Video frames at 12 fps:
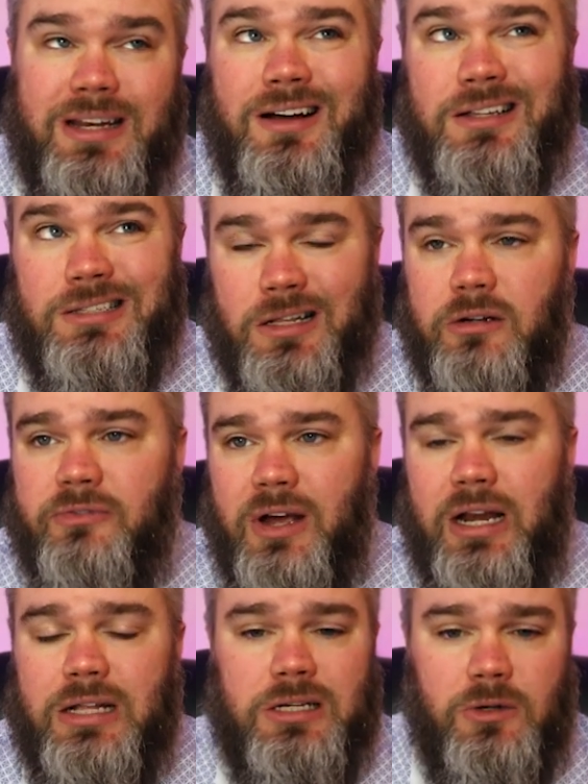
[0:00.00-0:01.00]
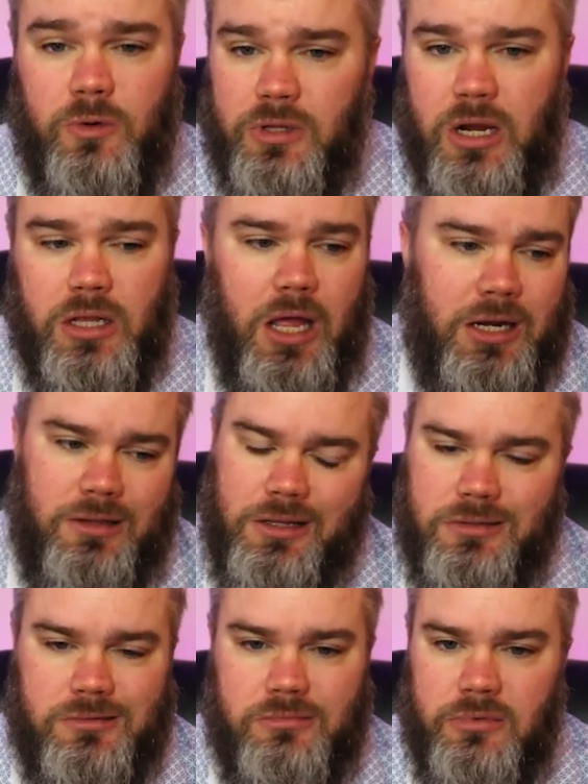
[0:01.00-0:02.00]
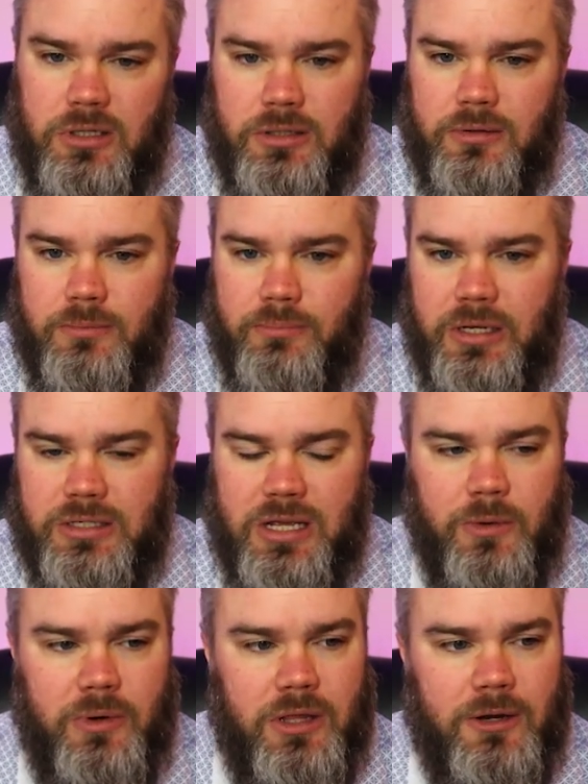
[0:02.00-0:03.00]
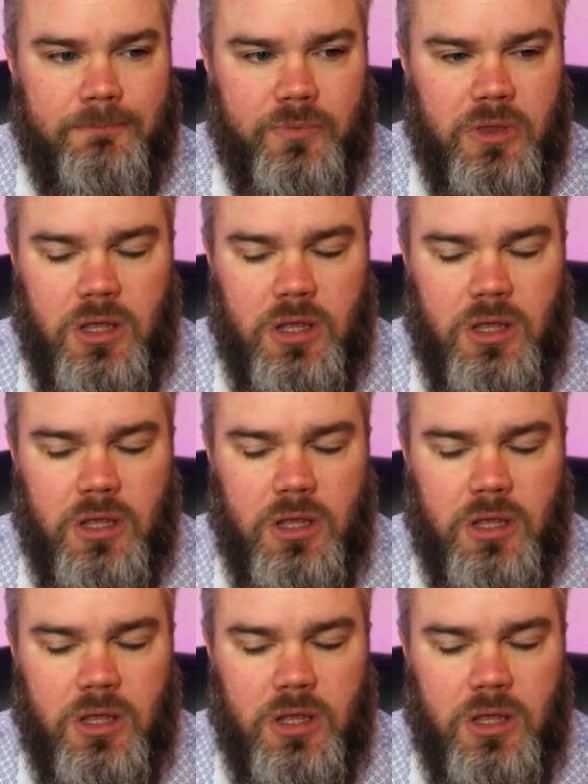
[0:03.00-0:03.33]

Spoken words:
on seller financing in North Carolina. That's really the big takeaway there.